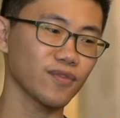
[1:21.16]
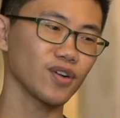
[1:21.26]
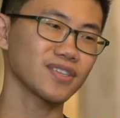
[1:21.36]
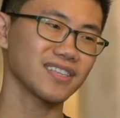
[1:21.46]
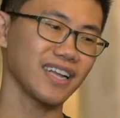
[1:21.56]
Of
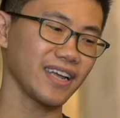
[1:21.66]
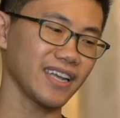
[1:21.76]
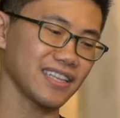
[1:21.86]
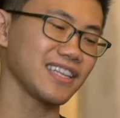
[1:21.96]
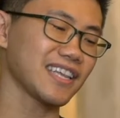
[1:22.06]
course, like
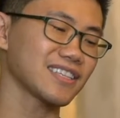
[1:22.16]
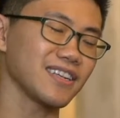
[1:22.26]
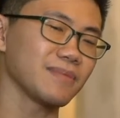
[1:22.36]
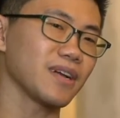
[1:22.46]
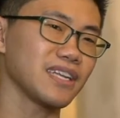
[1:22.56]
athlete
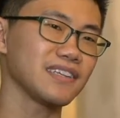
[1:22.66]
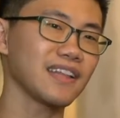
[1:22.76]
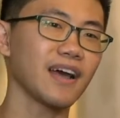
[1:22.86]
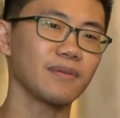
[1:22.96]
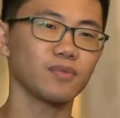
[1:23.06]
doesn't earn money,
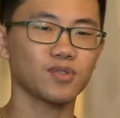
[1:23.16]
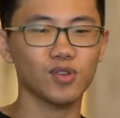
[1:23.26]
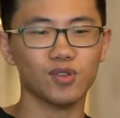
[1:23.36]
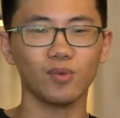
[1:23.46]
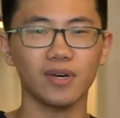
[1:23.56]
then I
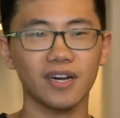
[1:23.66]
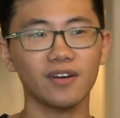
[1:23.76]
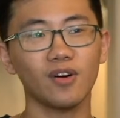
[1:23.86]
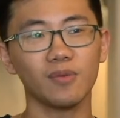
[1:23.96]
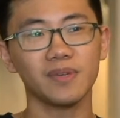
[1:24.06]
switch to
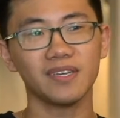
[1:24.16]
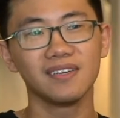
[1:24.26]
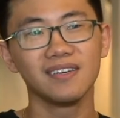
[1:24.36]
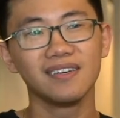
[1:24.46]
another hobby.